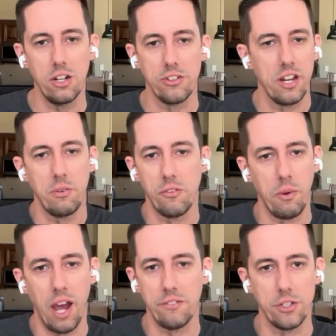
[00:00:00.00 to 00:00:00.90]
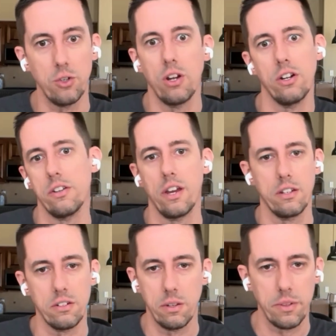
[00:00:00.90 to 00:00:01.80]
some of them have 200
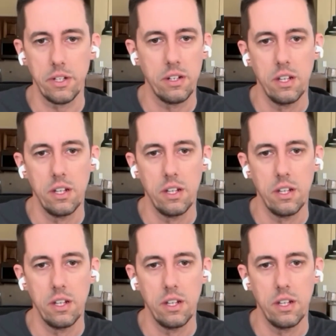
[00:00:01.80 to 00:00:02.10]
sites or something.